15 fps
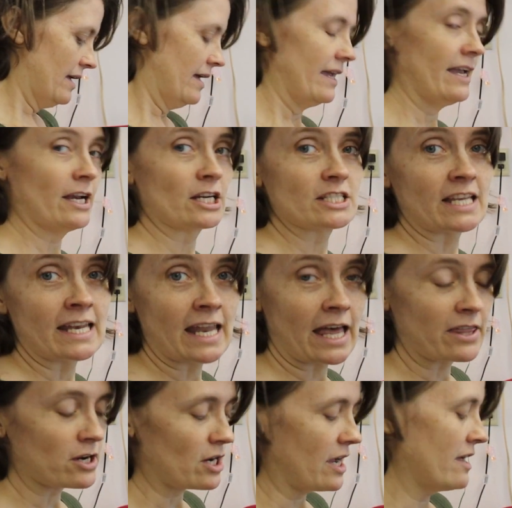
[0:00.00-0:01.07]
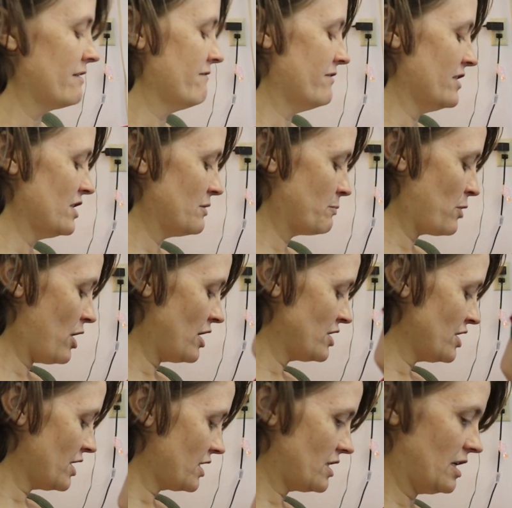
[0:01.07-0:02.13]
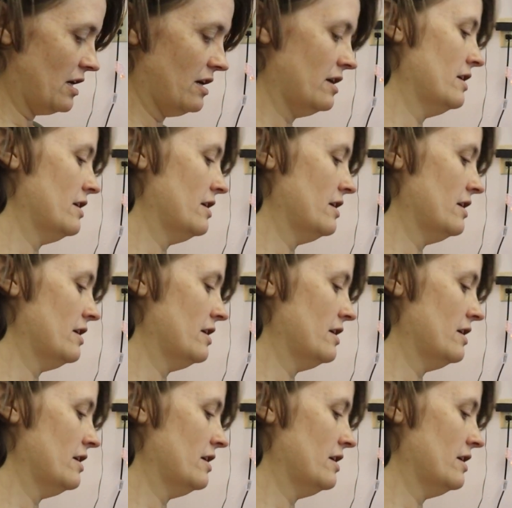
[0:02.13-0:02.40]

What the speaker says: Here's another unfinished project.